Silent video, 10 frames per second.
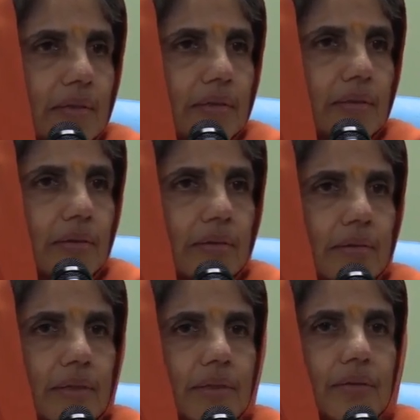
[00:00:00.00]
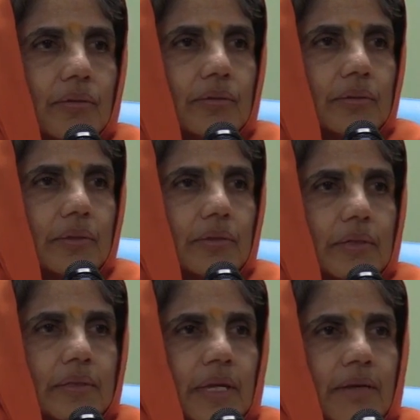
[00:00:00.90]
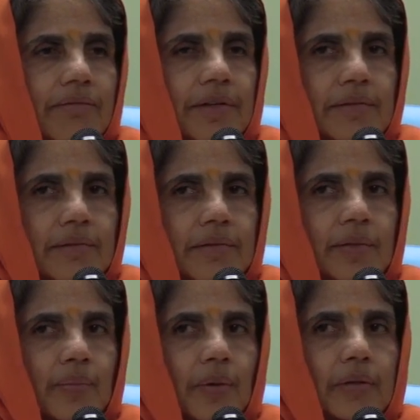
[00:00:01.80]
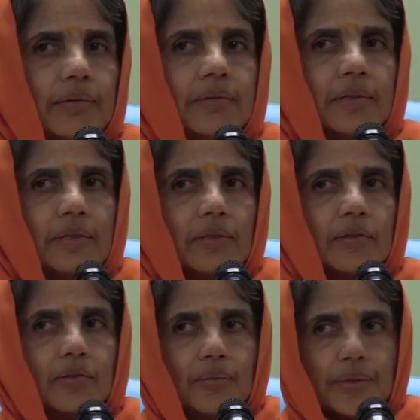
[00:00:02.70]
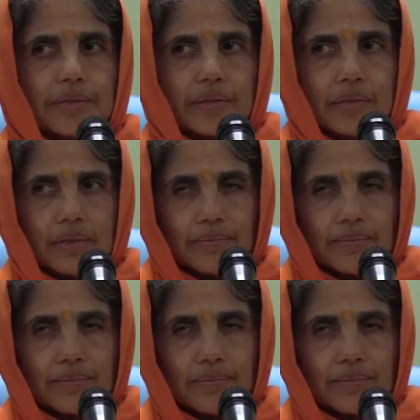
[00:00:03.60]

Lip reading: So it chooses the safest response in the situation,